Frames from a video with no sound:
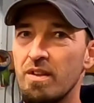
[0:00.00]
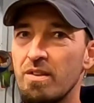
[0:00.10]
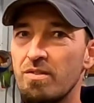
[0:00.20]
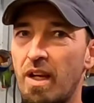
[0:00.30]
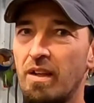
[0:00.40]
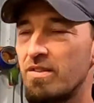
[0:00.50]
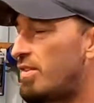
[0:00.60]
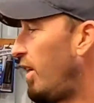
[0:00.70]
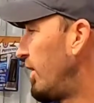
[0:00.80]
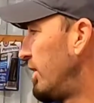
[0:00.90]
stainless
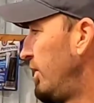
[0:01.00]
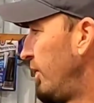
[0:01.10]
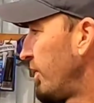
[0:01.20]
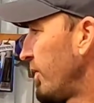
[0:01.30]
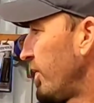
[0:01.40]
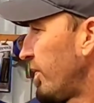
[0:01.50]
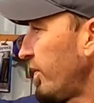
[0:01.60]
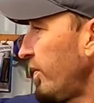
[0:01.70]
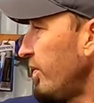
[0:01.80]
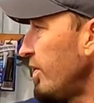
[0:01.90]
steel.
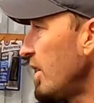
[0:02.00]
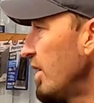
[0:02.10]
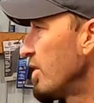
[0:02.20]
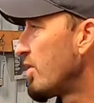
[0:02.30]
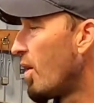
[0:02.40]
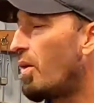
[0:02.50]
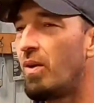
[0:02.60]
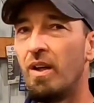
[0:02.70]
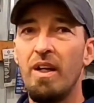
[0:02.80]
So